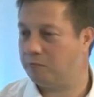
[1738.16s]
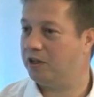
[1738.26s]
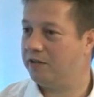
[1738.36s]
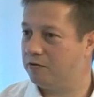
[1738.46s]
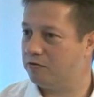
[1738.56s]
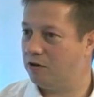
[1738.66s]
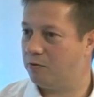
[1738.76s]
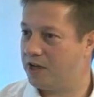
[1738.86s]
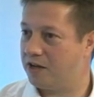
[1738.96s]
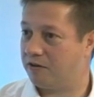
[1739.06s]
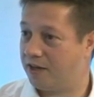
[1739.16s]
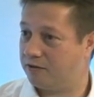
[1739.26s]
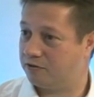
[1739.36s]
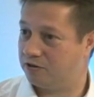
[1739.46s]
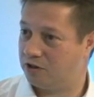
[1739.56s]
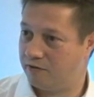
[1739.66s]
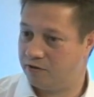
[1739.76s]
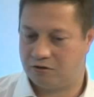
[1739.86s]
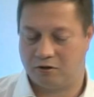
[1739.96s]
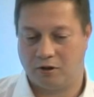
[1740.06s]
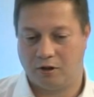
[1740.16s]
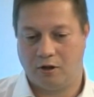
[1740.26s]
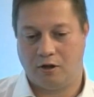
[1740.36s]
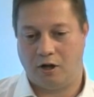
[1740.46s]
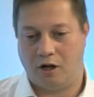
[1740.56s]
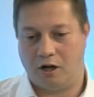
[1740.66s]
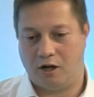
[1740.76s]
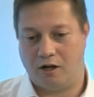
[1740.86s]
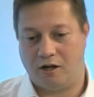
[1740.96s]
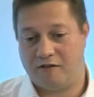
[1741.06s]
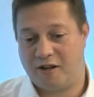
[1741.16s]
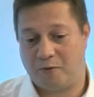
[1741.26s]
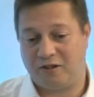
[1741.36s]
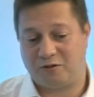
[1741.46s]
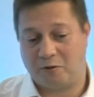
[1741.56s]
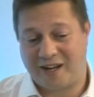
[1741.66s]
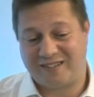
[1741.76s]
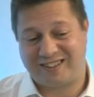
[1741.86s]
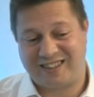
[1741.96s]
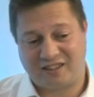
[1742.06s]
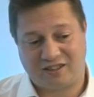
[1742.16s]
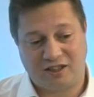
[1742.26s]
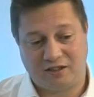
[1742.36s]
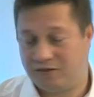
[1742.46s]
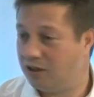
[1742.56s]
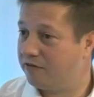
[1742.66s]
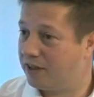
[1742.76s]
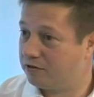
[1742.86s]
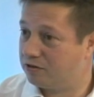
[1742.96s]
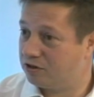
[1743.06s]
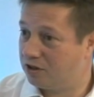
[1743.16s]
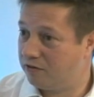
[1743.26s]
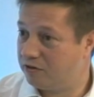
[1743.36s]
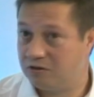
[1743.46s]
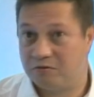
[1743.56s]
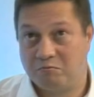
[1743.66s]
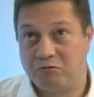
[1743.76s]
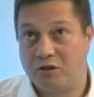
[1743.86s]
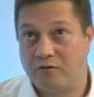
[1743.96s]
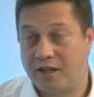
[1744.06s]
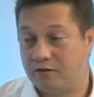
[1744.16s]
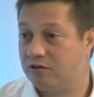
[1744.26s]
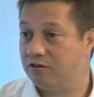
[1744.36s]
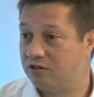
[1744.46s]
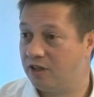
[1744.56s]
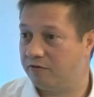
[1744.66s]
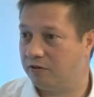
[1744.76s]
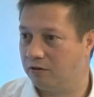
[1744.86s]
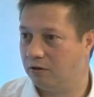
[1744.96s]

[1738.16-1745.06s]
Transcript: believe it or not, we had 1,000 servers, and that went to about 65,000 servers in 2007.